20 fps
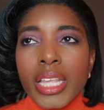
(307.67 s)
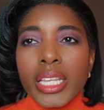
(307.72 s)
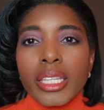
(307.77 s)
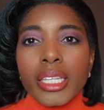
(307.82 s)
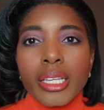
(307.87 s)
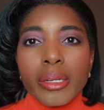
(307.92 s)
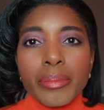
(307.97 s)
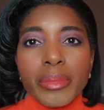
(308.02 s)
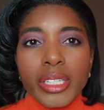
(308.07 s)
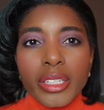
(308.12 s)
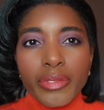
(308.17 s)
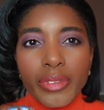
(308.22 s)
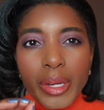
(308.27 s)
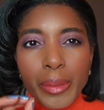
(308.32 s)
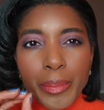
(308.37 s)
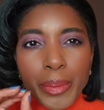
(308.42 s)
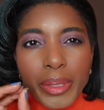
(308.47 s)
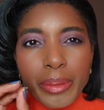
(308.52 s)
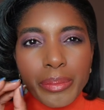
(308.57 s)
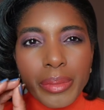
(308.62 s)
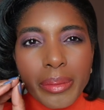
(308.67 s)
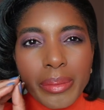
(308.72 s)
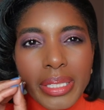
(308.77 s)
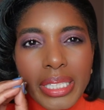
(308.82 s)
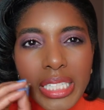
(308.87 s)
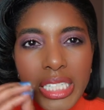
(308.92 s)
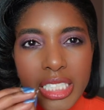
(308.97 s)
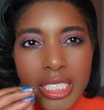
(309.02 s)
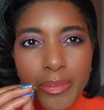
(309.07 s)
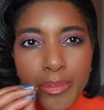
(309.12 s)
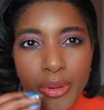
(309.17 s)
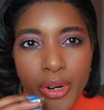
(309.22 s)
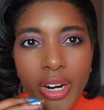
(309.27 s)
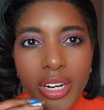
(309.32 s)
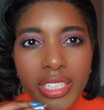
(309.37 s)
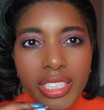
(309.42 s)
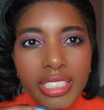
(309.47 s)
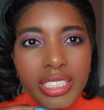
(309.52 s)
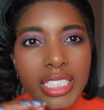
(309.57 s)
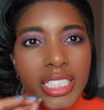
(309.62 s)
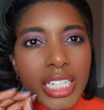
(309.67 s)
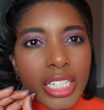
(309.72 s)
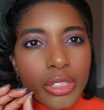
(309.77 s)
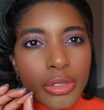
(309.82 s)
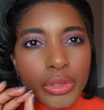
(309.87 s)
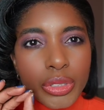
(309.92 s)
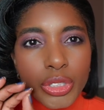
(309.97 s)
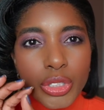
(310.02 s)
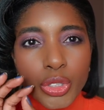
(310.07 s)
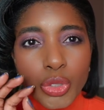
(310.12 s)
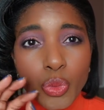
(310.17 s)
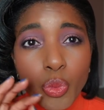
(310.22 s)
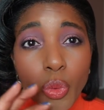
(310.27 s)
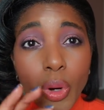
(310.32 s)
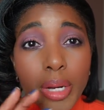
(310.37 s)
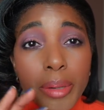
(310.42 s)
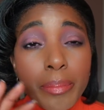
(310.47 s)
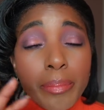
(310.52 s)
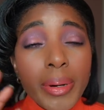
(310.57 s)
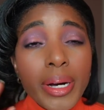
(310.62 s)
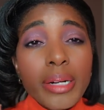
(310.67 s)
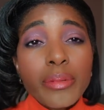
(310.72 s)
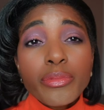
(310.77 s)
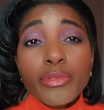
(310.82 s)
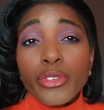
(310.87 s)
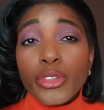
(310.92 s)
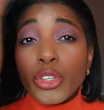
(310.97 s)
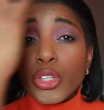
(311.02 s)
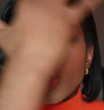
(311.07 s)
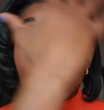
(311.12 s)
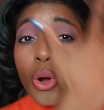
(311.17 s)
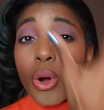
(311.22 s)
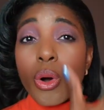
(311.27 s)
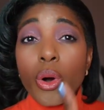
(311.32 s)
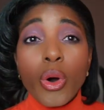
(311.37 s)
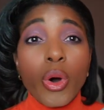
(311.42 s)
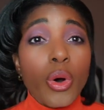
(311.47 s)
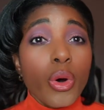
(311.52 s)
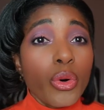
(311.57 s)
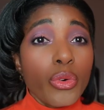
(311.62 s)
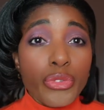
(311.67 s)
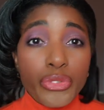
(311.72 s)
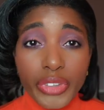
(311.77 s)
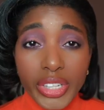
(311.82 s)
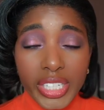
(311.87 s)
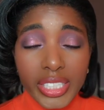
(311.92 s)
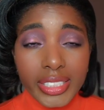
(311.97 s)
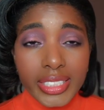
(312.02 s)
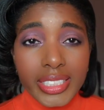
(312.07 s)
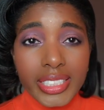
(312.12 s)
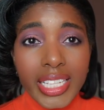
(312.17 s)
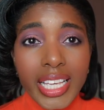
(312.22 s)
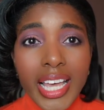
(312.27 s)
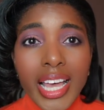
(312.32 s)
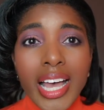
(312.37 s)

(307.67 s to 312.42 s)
Let me, if I put maybe less product and I only use one pump for the whole face.